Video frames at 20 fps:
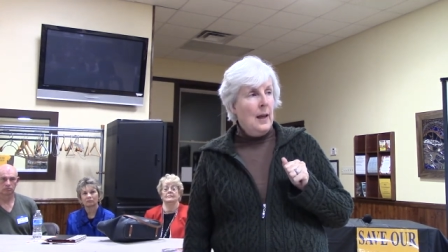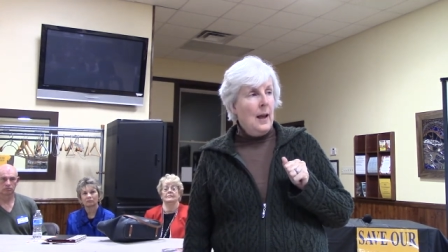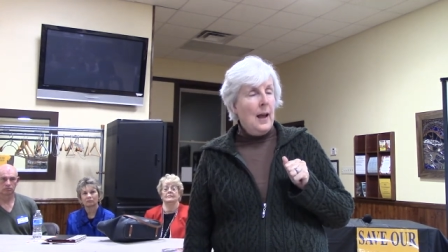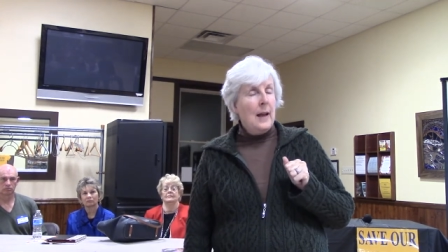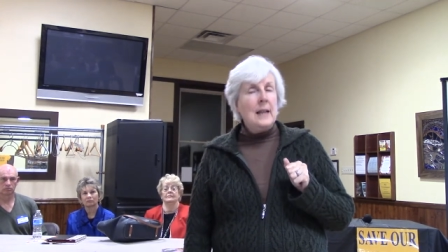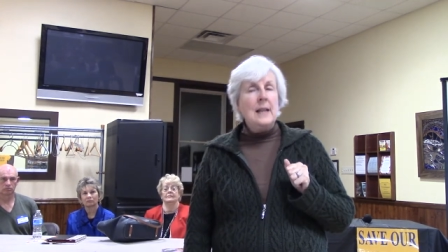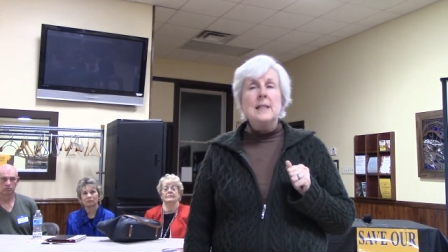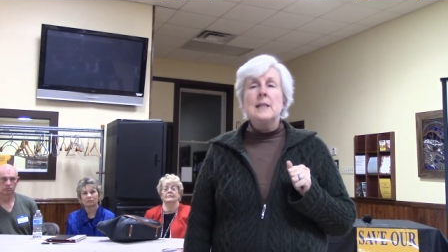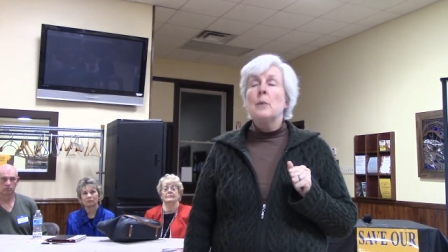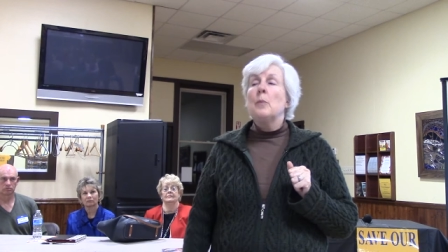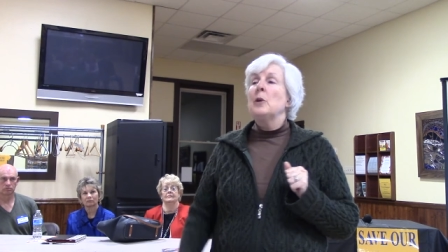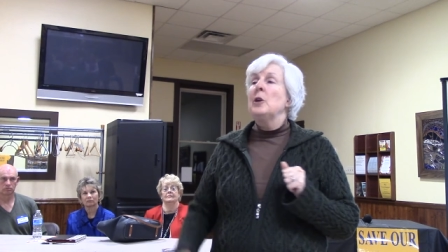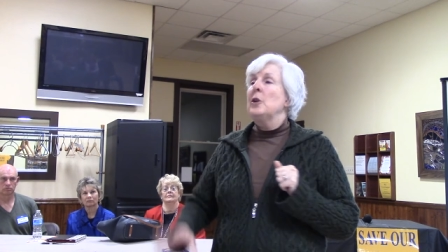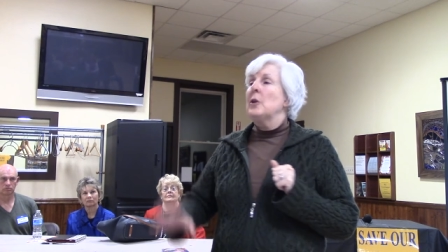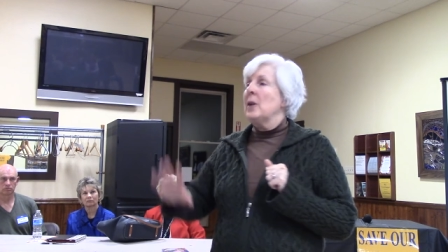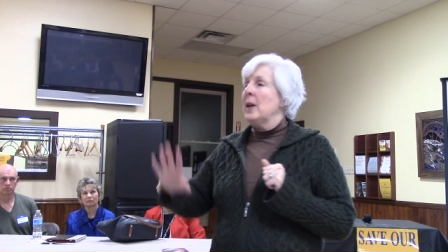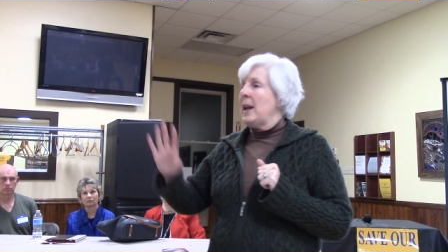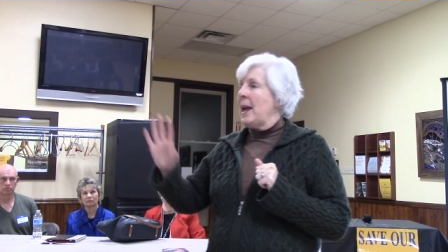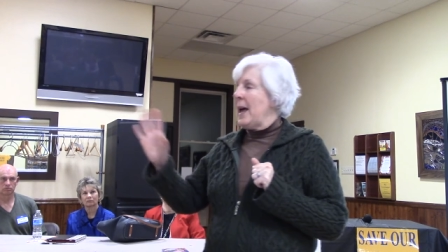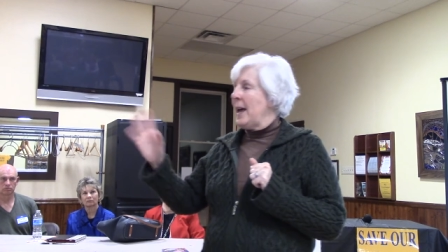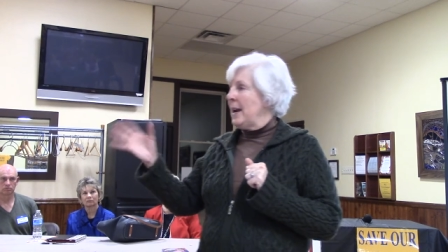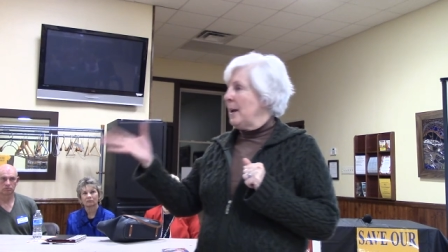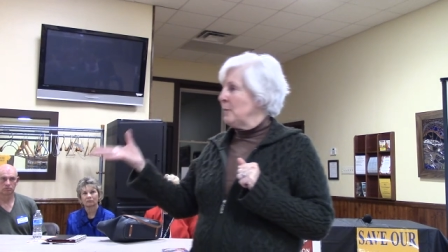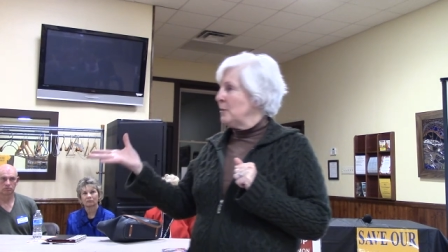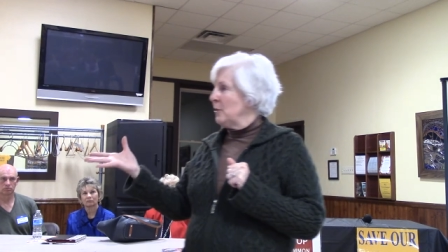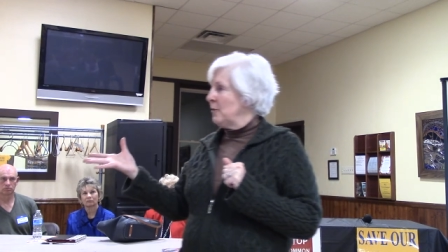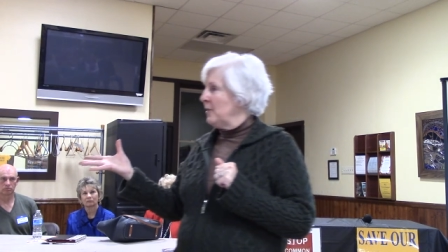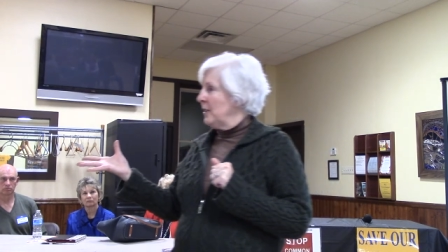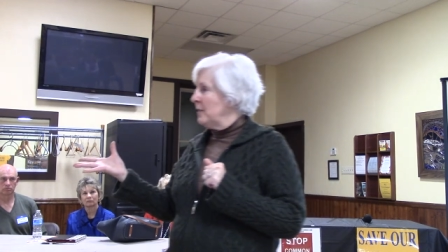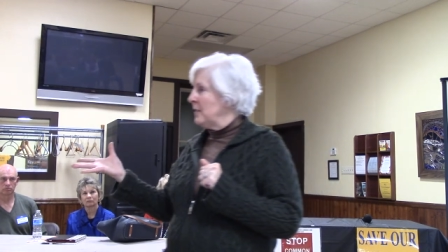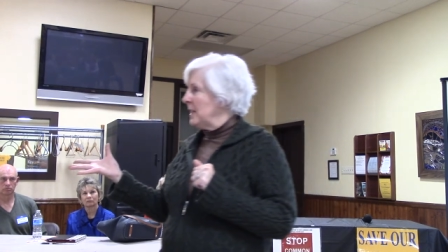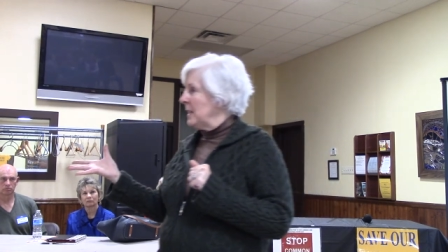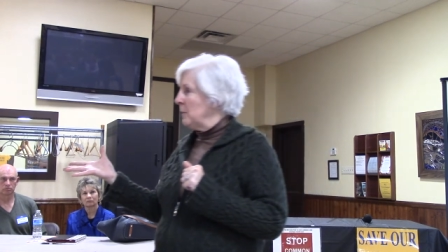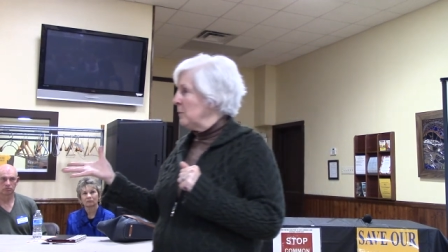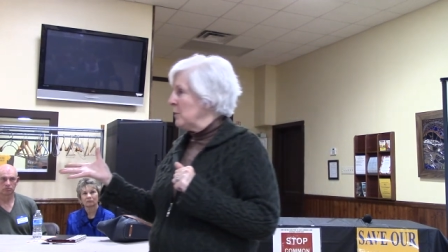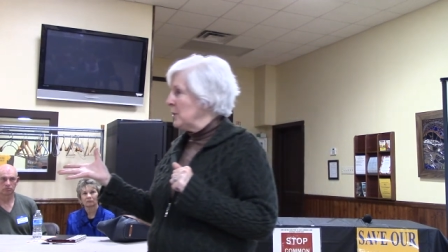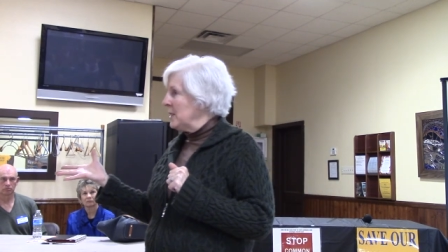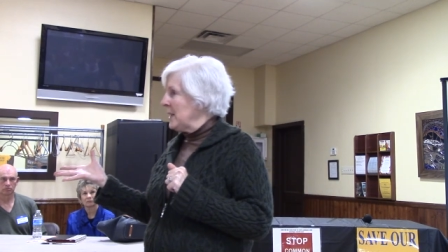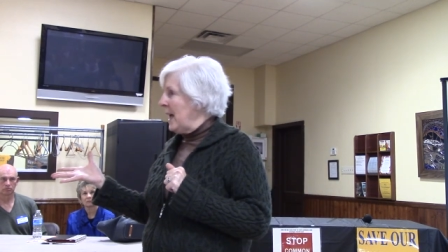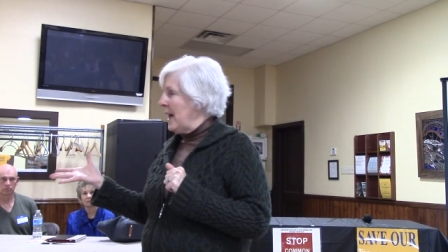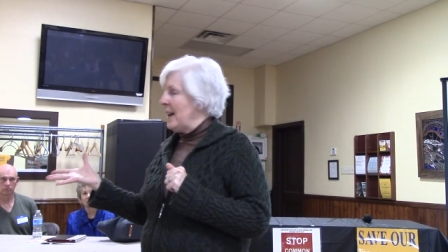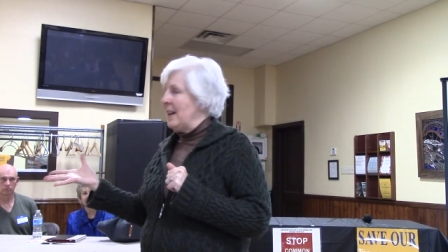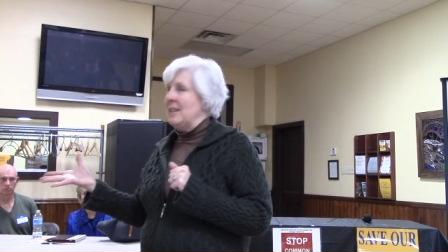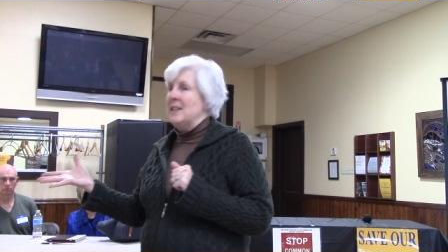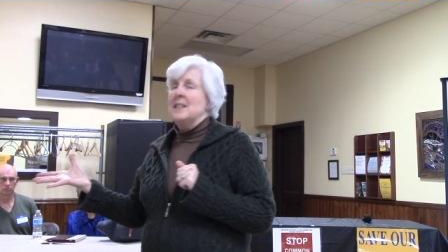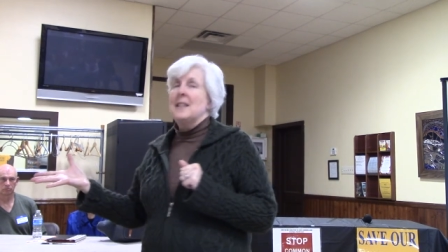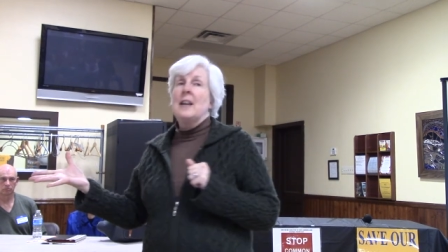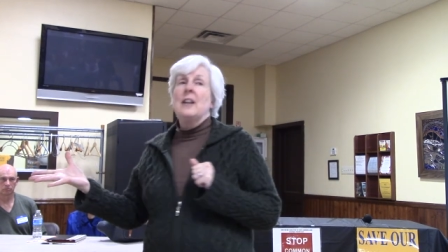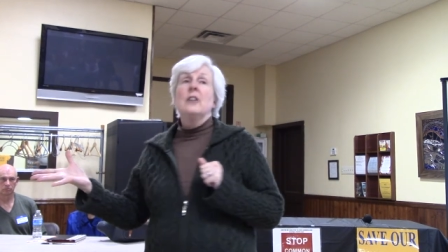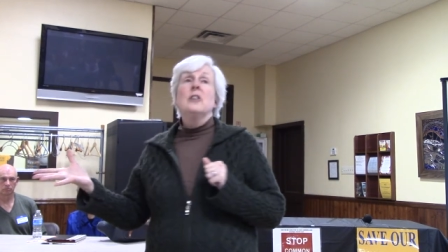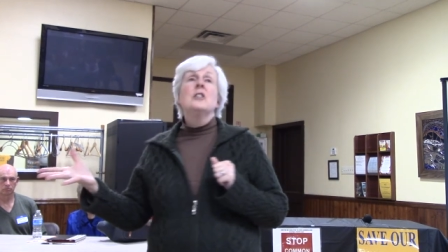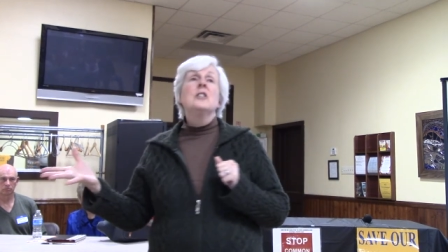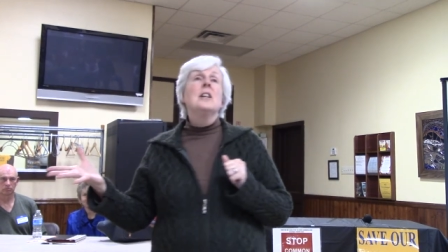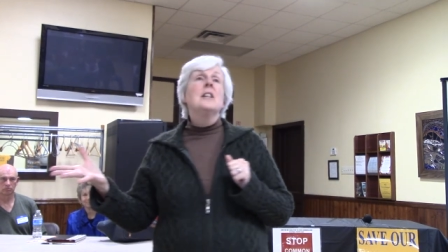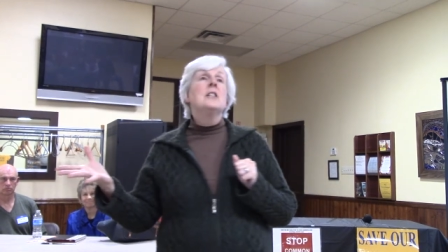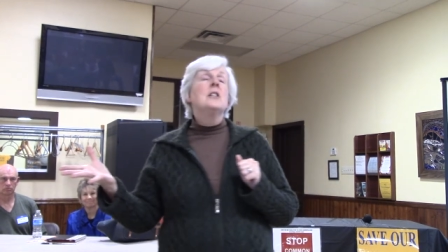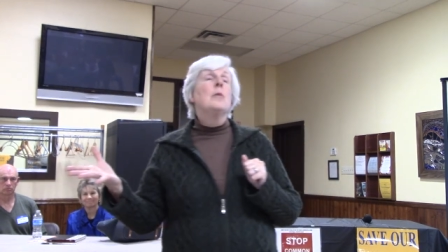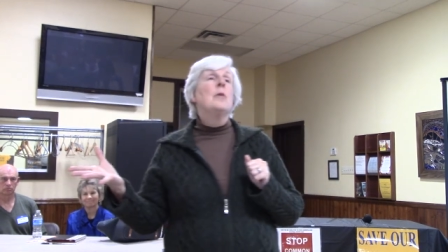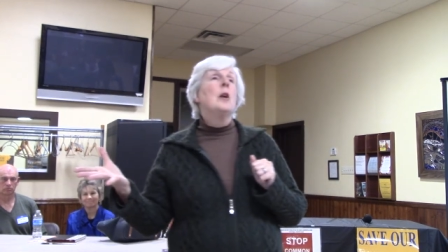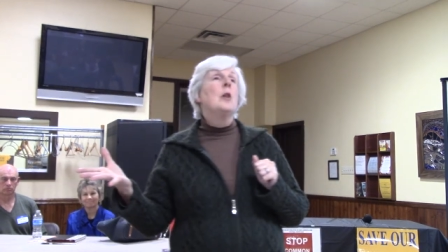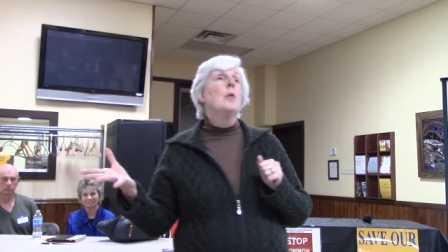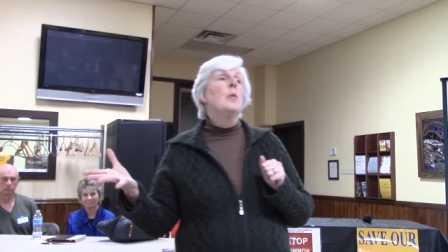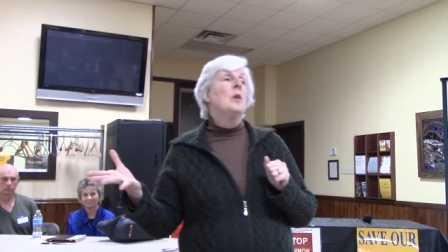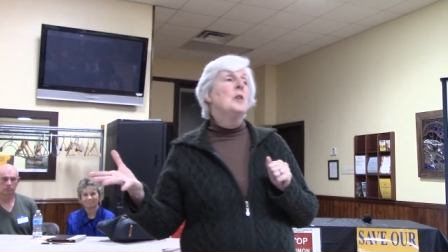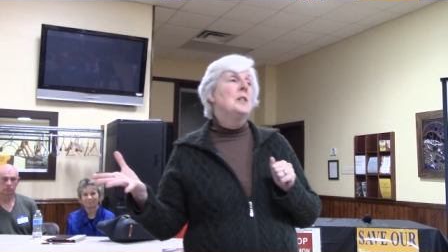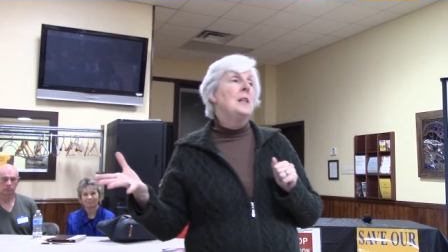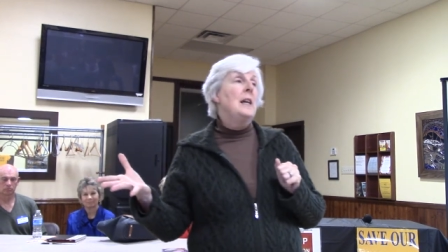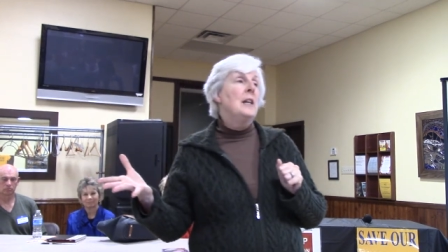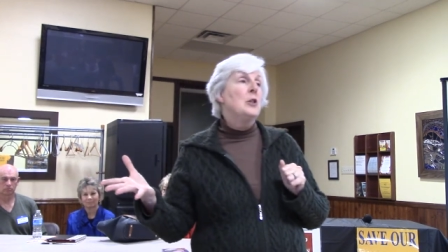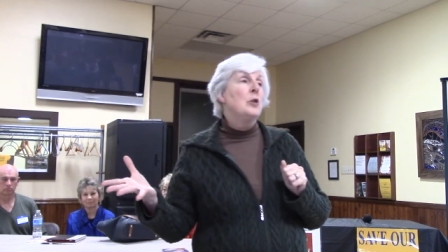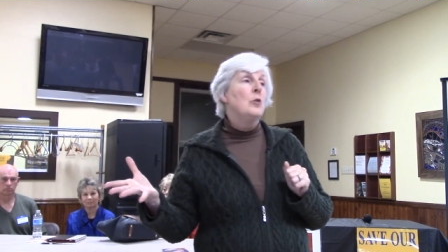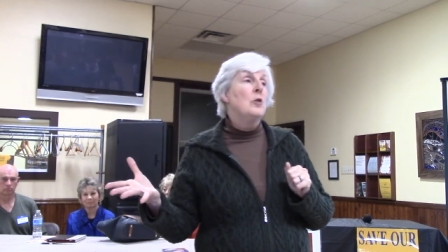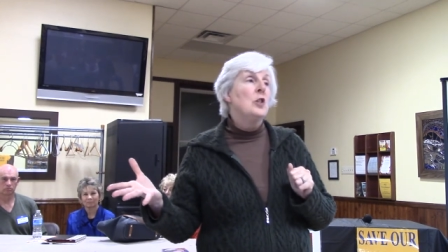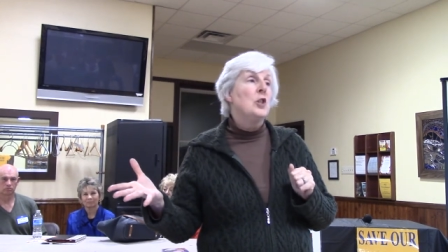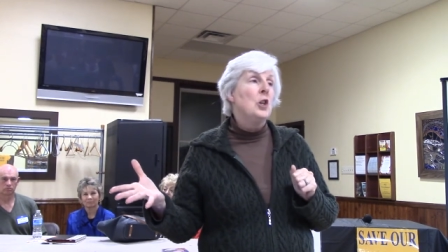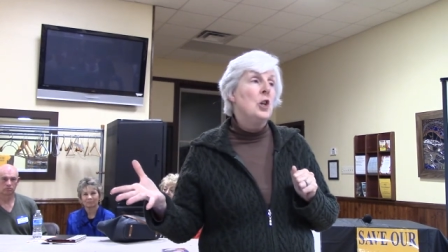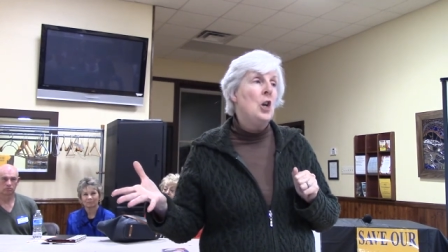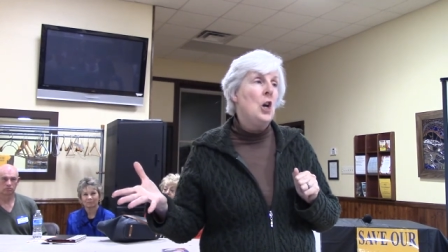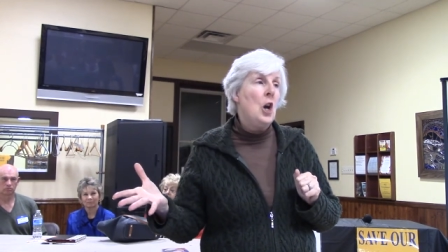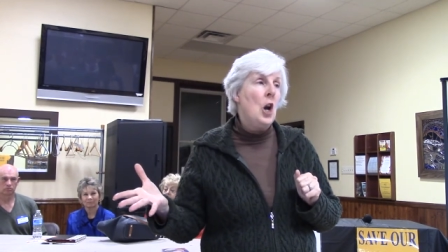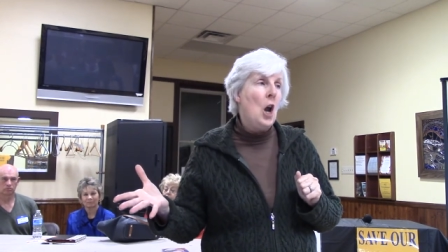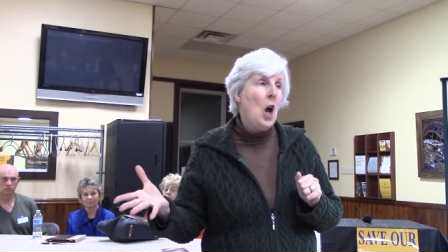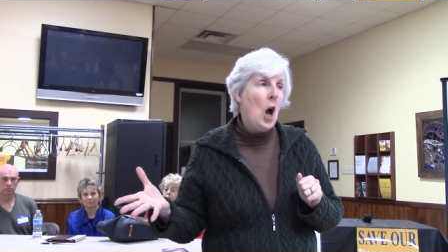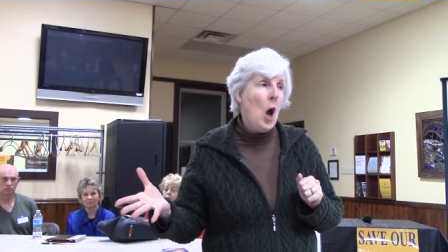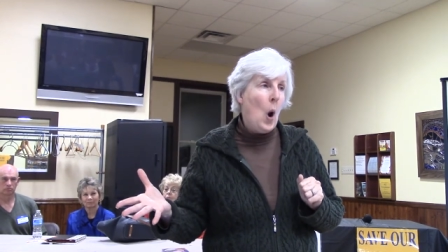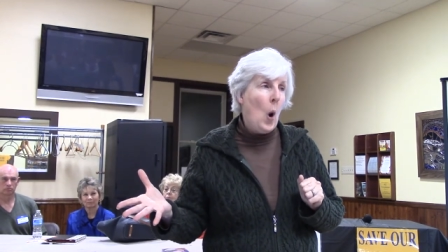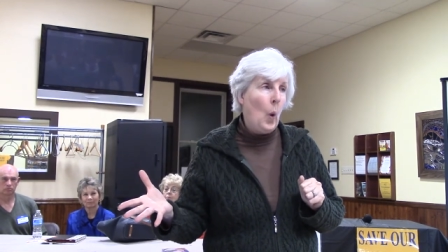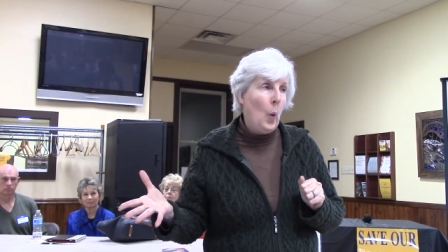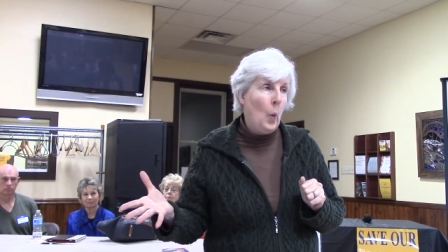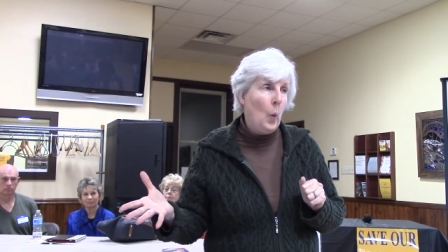And he said, well, you can add up to 15%. And the senator said, so in other words, the answer is no.